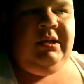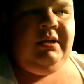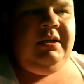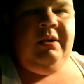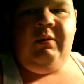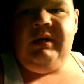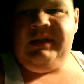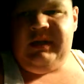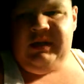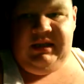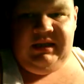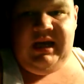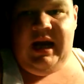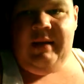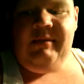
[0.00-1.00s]
there wasn't a
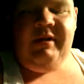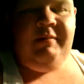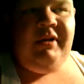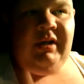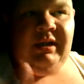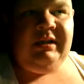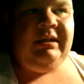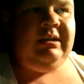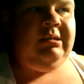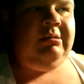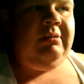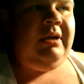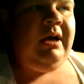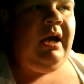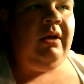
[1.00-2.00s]
time limit on
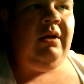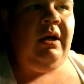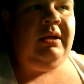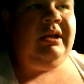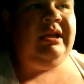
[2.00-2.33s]
how long